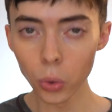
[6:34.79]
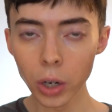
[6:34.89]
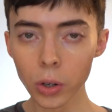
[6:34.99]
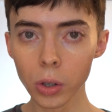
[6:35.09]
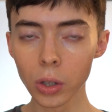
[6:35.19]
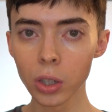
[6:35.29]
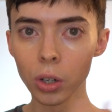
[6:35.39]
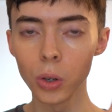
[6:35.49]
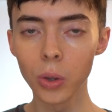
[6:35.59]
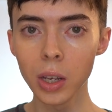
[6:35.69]
wrinkles,
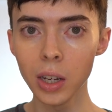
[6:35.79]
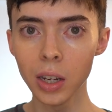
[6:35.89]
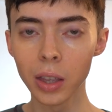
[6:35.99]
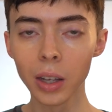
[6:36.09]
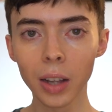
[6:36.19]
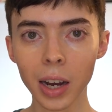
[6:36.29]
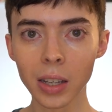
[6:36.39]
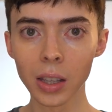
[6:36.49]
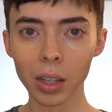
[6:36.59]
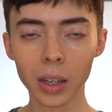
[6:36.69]
so the
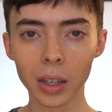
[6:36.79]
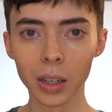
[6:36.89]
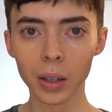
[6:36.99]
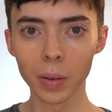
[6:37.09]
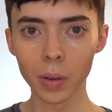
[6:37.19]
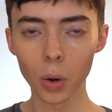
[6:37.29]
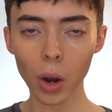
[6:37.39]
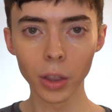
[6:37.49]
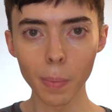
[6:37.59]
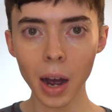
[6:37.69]
lines in the
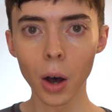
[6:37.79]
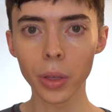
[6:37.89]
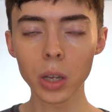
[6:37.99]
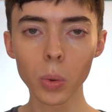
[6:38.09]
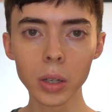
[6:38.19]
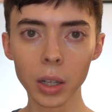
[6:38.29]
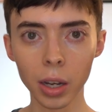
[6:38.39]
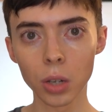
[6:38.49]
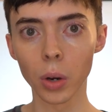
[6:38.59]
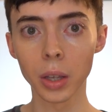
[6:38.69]
around the mouth, as well as the
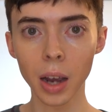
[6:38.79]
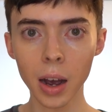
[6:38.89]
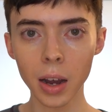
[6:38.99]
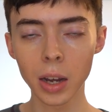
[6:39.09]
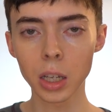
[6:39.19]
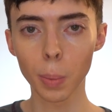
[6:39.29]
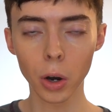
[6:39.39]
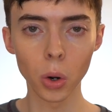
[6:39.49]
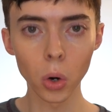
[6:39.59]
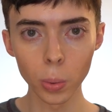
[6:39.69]
lines around the eyes, the
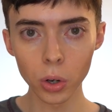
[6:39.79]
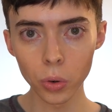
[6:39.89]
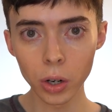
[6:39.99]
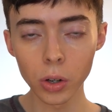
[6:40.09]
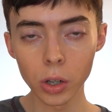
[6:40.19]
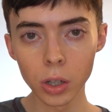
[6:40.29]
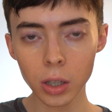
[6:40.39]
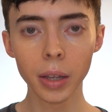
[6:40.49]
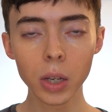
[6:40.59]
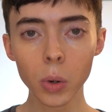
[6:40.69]
periorbital
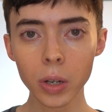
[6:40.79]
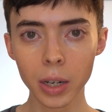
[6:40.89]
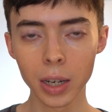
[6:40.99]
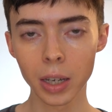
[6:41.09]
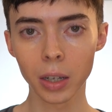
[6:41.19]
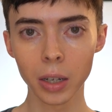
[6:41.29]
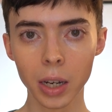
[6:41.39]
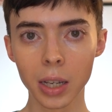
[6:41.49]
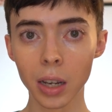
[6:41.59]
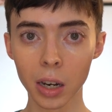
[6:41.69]
wrinkles, and these were
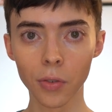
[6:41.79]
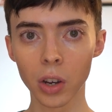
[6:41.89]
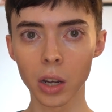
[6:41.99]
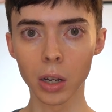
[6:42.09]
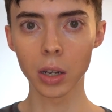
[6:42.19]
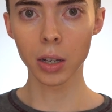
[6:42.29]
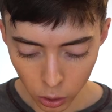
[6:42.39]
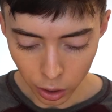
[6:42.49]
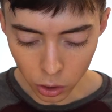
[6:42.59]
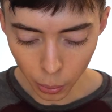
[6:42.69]
statistically significant.
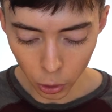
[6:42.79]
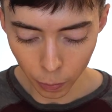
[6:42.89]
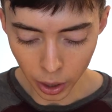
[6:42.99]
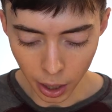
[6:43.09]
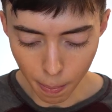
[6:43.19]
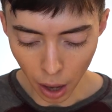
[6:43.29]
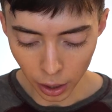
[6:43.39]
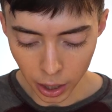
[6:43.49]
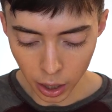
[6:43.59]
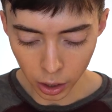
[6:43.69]
There's also improvement in
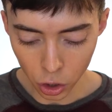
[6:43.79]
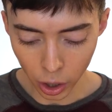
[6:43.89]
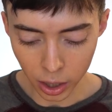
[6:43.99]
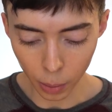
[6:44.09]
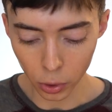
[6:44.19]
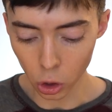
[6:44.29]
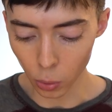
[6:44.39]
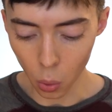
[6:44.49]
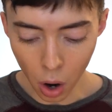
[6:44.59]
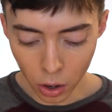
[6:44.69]
melanin and
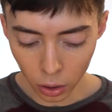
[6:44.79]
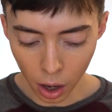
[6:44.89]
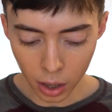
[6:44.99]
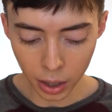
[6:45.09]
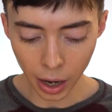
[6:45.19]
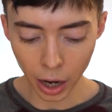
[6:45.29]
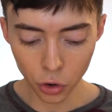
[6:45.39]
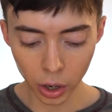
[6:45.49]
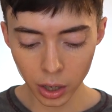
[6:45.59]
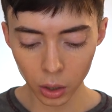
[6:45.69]
transepidermal water loss, and
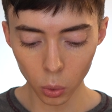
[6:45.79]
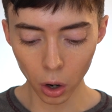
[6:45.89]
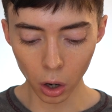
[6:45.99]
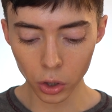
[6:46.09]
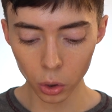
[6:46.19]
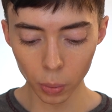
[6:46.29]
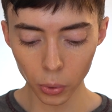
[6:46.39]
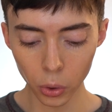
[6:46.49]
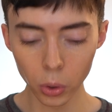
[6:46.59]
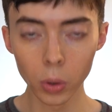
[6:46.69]
hydration were also
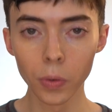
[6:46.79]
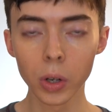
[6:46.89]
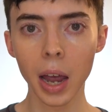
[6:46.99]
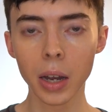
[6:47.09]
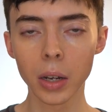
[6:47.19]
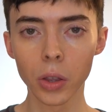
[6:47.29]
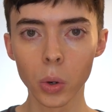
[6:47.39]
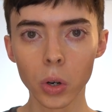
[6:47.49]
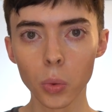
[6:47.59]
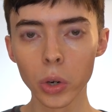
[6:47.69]
improved, and there
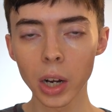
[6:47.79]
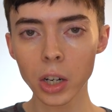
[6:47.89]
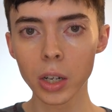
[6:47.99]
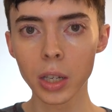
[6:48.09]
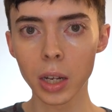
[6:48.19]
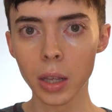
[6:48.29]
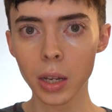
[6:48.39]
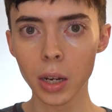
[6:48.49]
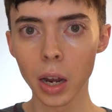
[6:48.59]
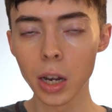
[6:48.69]
were reductions in
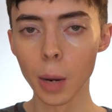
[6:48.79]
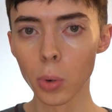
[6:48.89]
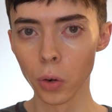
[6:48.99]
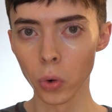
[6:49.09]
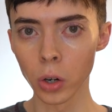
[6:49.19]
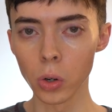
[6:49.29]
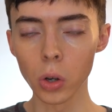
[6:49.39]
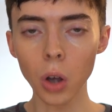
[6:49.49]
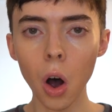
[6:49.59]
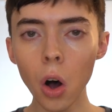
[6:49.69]
the number of
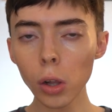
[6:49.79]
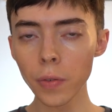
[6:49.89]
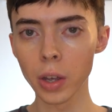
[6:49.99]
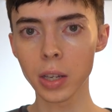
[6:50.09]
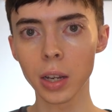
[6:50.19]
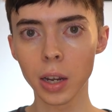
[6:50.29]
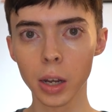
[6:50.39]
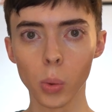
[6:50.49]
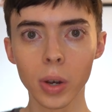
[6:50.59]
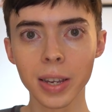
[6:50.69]
wrinkles. All of this,
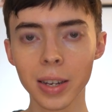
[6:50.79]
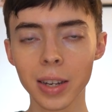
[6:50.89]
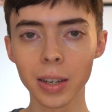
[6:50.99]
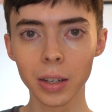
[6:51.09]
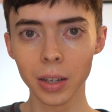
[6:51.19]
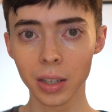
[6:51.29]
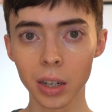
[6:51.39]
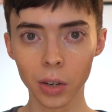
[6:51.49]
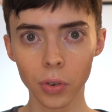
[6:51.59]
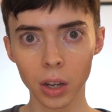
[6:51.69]
again, was statistically
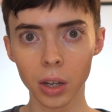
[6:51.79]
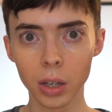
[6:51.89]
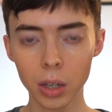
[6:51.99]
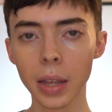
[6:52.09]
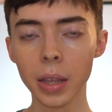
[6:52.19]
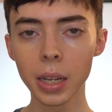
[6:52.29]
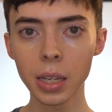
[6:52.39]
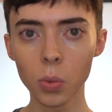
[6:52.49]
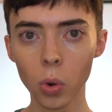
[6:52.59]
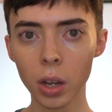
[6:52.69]
significant. And
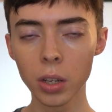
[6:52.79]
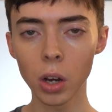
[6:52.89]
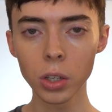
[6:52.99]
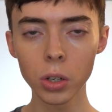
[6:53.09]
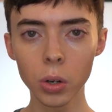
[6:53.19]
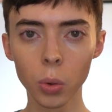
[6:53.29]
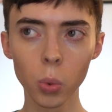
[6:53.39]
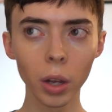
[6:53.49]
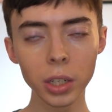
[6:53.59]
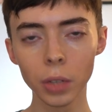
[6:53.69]
this was also a
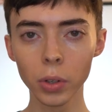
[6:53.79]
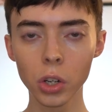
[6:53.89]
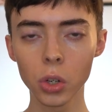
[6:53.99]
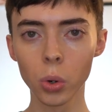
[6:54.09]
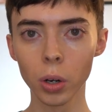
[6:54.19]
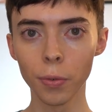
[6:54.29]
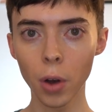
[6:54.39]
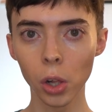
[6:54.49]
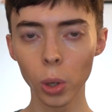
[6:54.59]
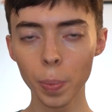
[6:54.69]
relatively short
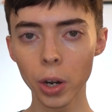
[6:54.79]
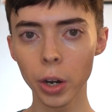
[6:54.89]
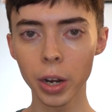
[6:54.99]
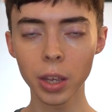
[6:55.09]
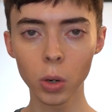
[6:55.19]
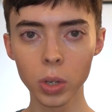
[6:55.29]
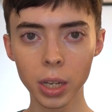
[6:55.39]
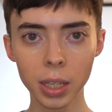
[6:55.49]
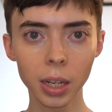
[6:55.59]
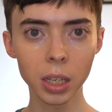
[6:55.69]
follow-up period. I think it was a
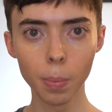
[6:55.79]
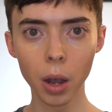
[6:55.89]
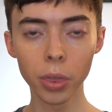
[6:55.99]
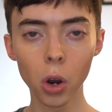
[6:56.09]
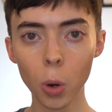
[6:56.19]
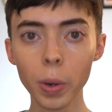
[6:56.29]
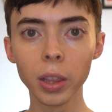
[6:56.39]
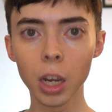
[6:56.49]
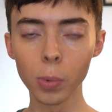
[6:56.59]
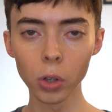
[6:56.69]
6-month
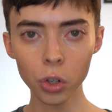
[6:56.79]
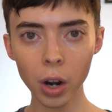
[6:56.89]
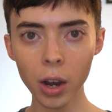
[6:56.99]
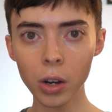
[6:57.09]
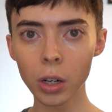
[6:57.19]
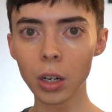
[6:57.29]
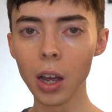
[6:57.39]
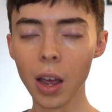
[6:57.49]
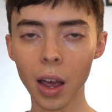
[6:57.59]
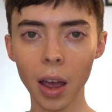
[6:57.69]
open-label
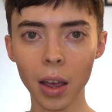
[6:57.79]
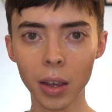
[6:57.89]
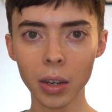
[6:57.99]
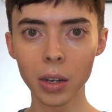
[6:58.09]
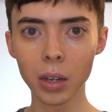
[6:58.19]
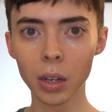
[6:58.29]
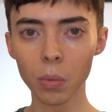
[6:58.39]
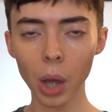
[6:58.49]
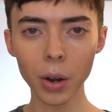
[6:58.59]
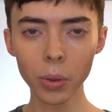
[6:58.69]
trial,
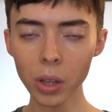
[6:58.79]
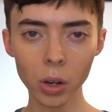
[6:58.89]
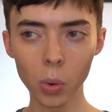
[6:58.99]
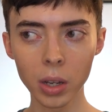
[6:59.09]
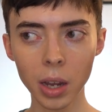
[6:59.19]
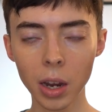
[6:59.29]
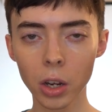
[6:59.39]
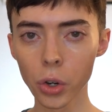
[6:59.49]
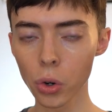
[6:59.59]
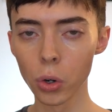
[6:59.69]
and I don't think there was a
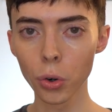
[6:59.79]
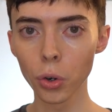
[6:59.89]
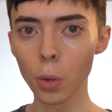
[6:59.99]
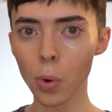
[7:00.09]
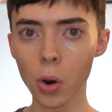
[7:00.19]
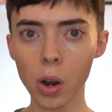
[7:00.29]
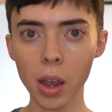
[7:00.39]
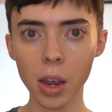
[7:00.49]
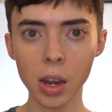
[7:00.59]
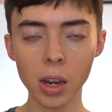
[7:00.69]
control group or
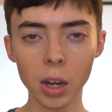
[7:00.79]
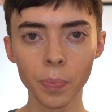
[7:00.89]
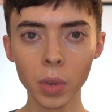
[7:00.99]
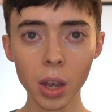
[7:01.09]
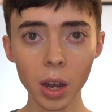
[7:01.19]
a